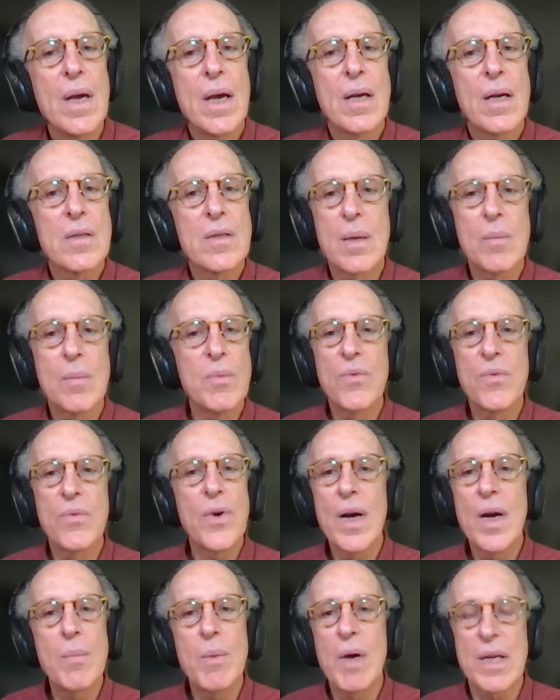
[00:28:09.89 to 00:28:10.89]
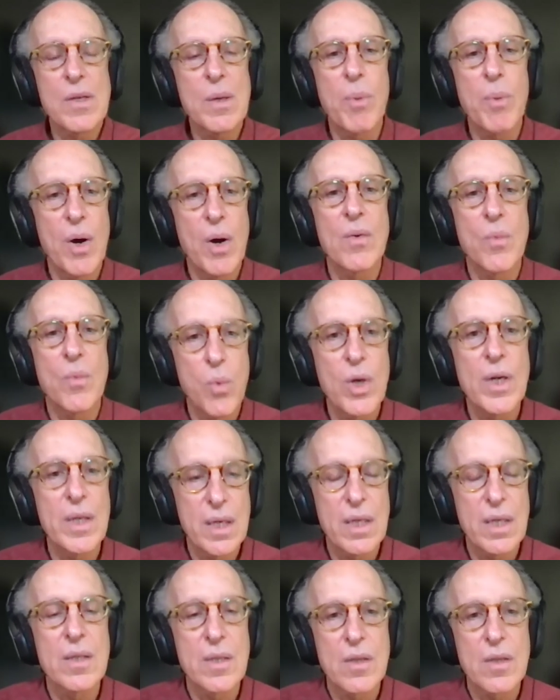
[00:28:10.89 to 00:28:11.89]
And it seemed very much a part of what
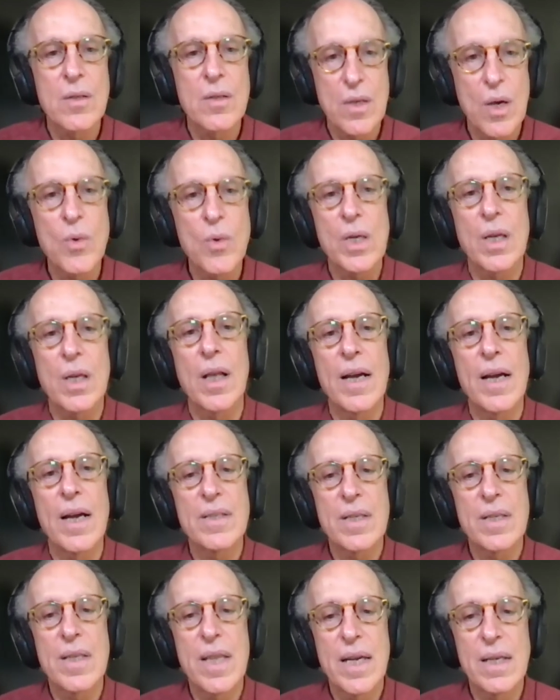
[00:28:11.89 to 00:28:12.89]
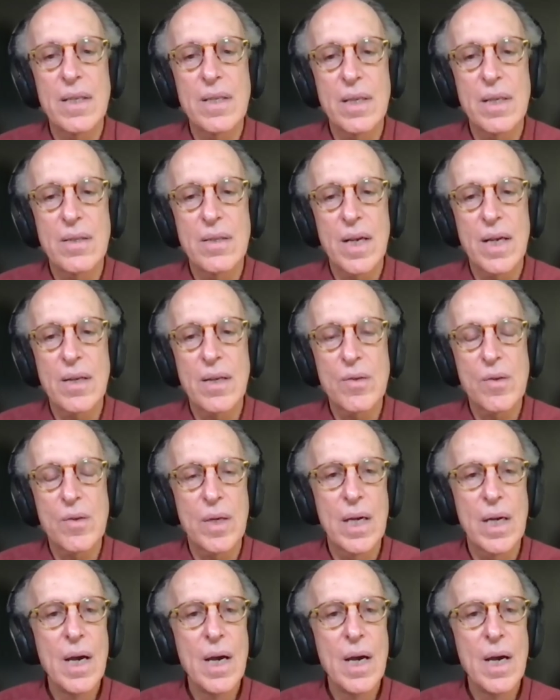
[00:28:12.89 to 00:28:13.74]
it is to socialize in the 18th century,